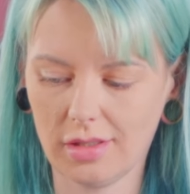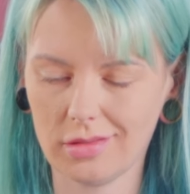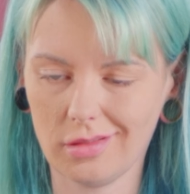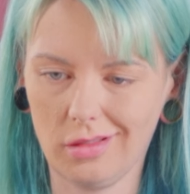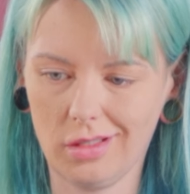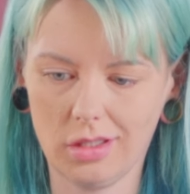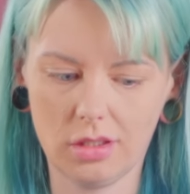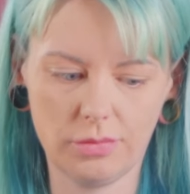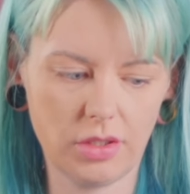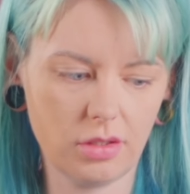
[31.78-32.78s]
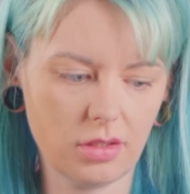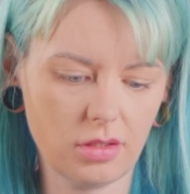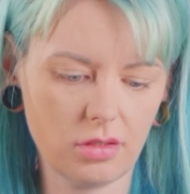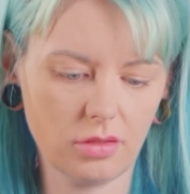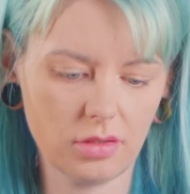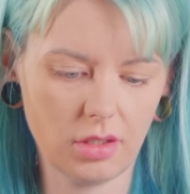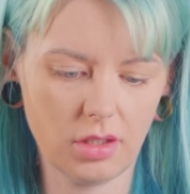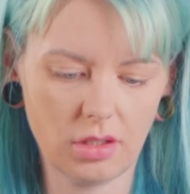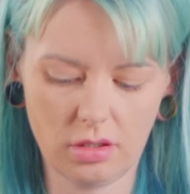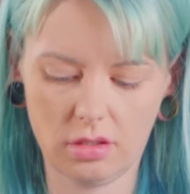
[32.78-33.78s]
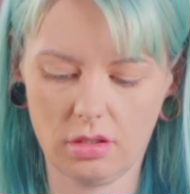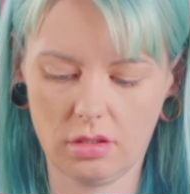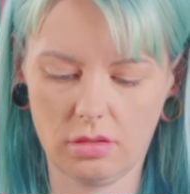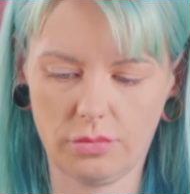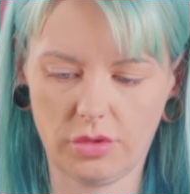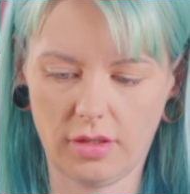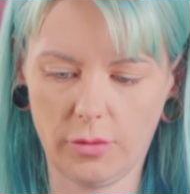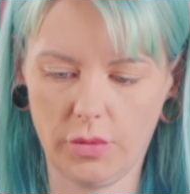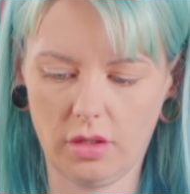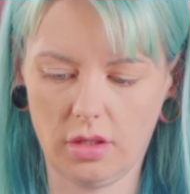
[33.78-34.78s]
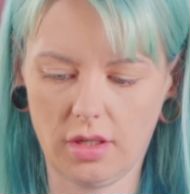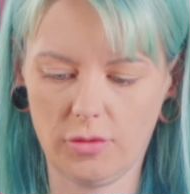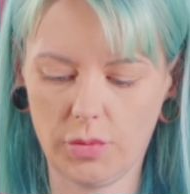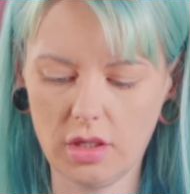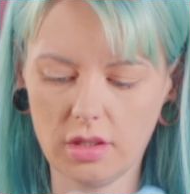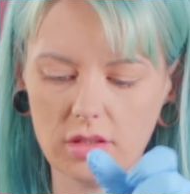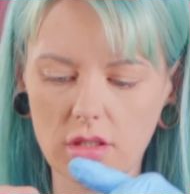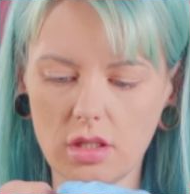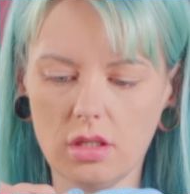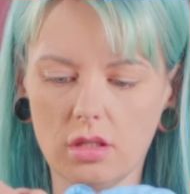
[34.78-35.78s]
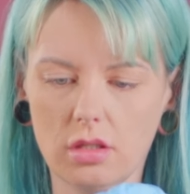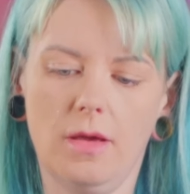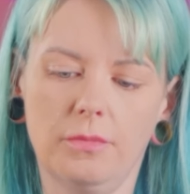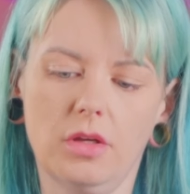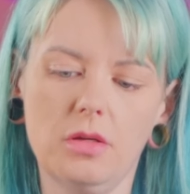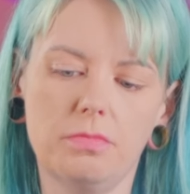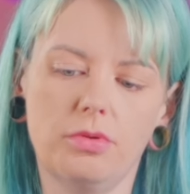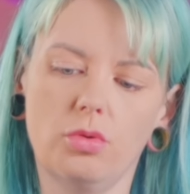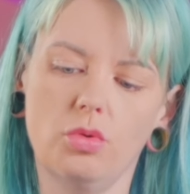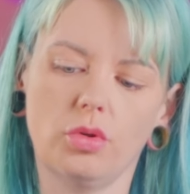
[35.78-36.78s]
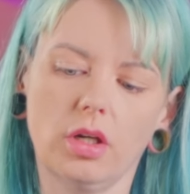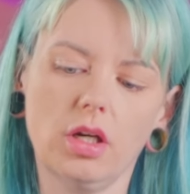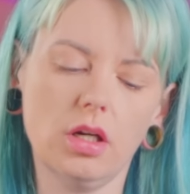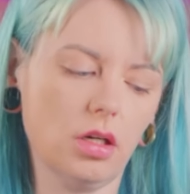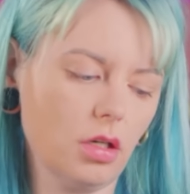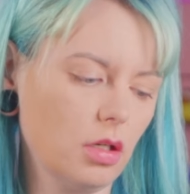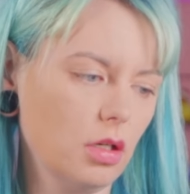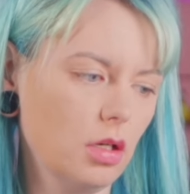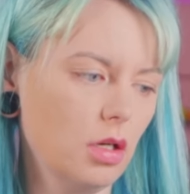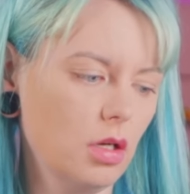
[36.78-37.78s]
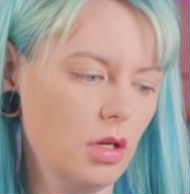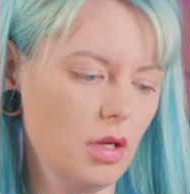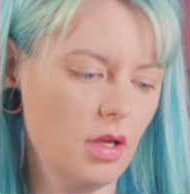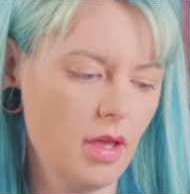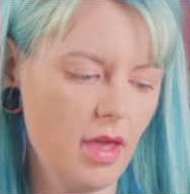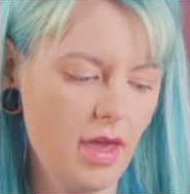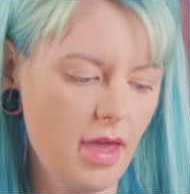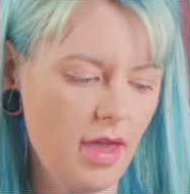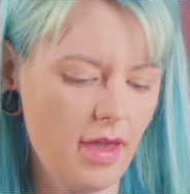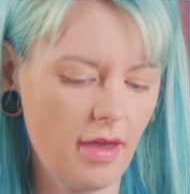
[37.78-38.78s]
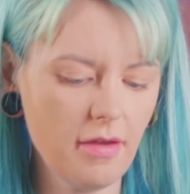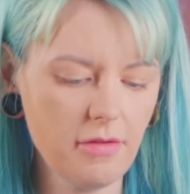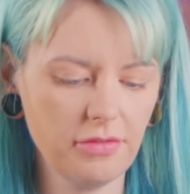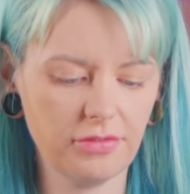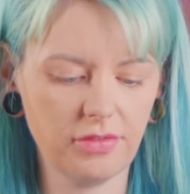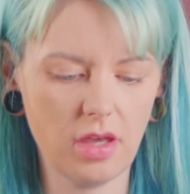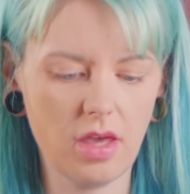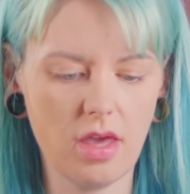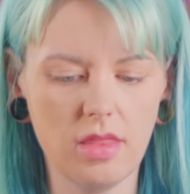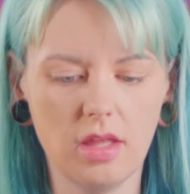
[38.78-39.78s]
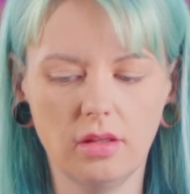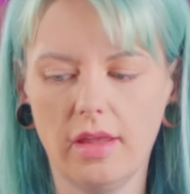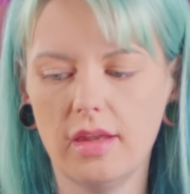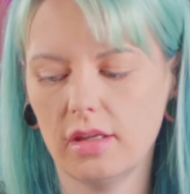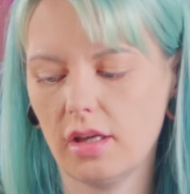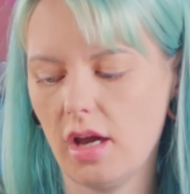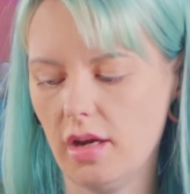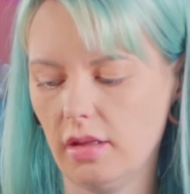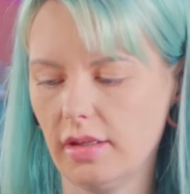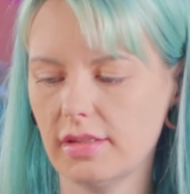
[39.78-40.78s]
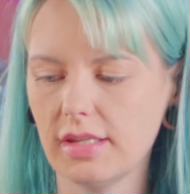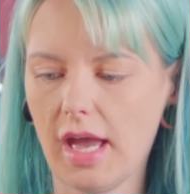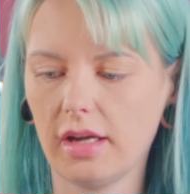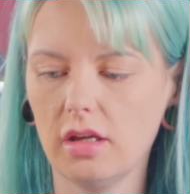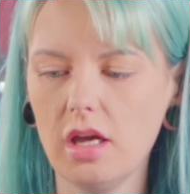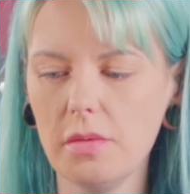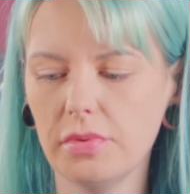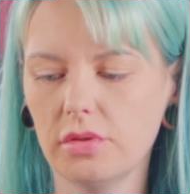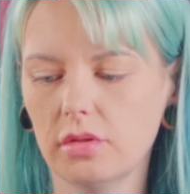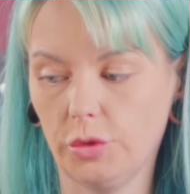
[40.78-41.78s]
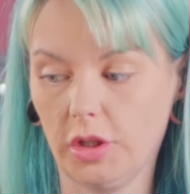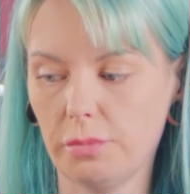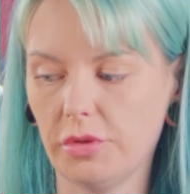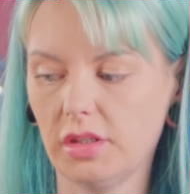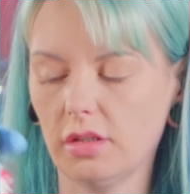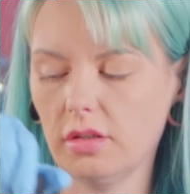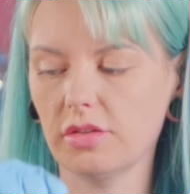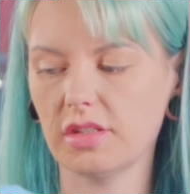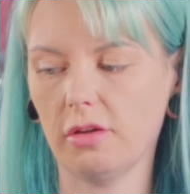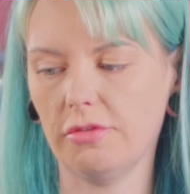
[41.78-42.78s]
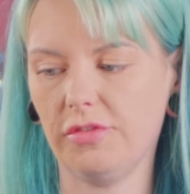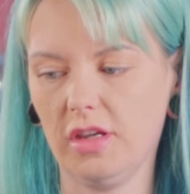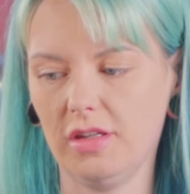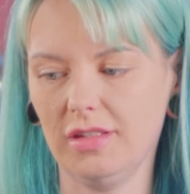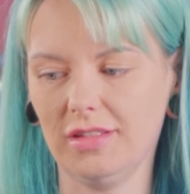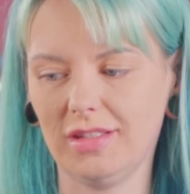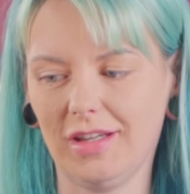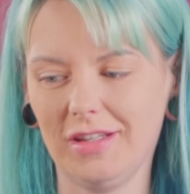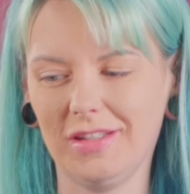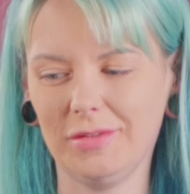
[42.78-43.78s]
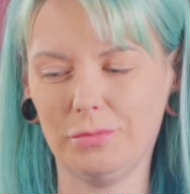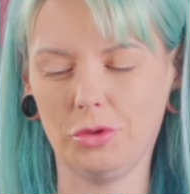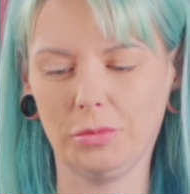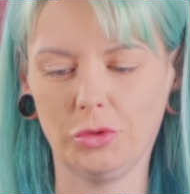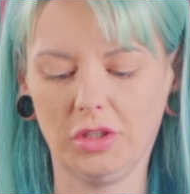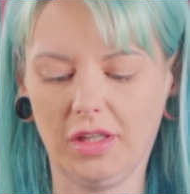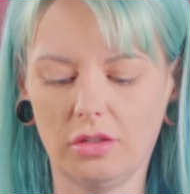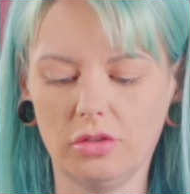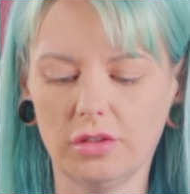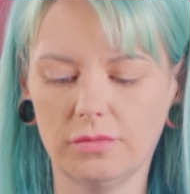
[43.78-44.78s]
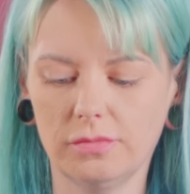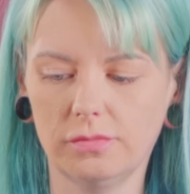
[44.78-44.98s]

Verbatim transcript: guess a lot because this looks like probably a lot of the epoxy. I'm gonna pour half and then let it kind of like tack up. We're gonna put the little cellophane inside and then pour more later on.